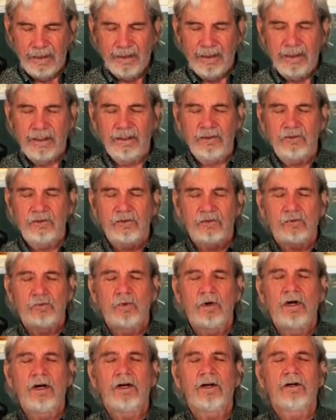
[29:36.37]
It's
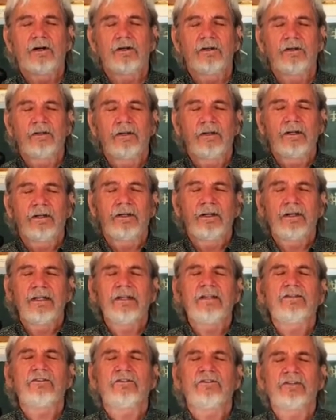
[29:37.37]
where
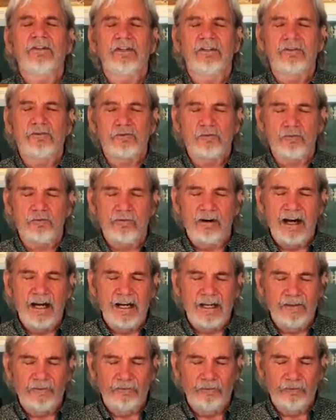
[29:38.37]
incense
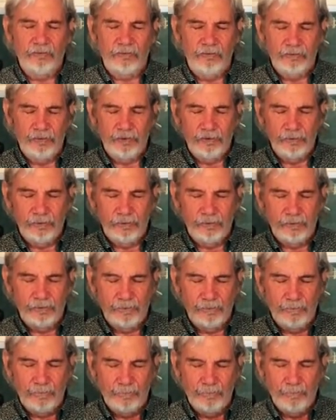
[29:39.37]
rises to.
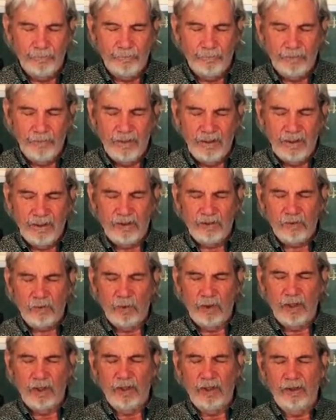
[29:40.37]
It's
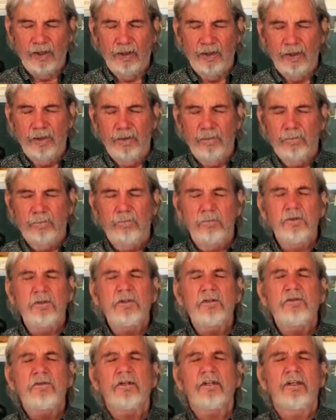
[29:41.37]
where
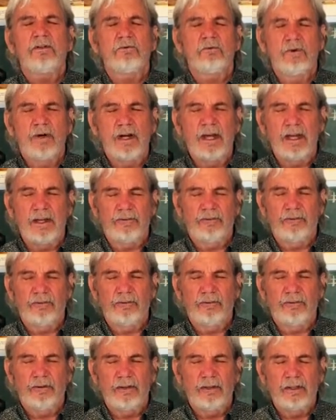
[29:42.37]
beauty
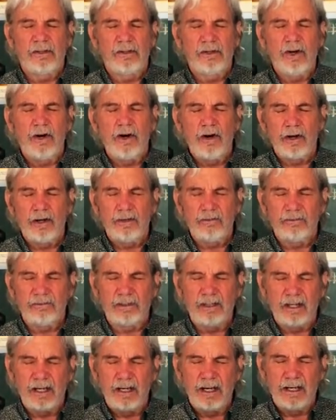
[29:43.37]
rests in the heart of
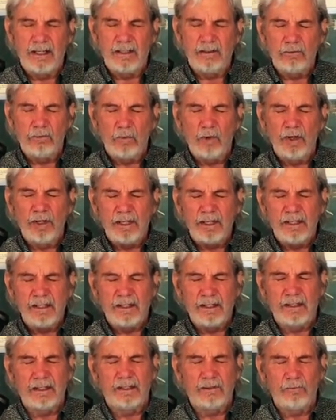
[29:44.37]
God and what he
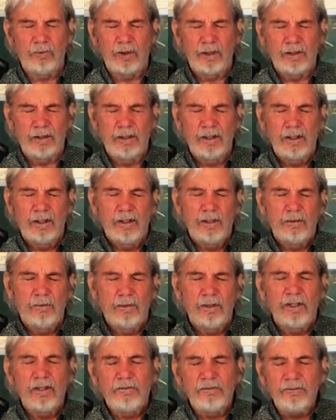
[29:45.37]
think, what
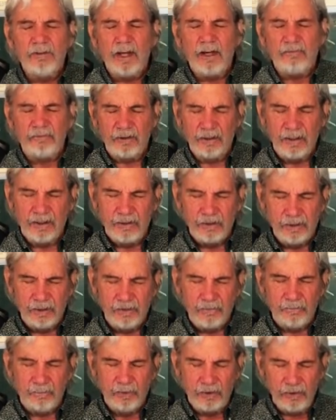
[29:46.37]
his definition
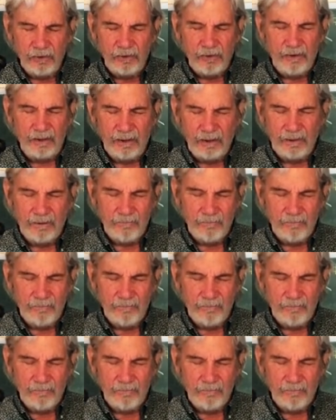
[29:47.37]
of beauty.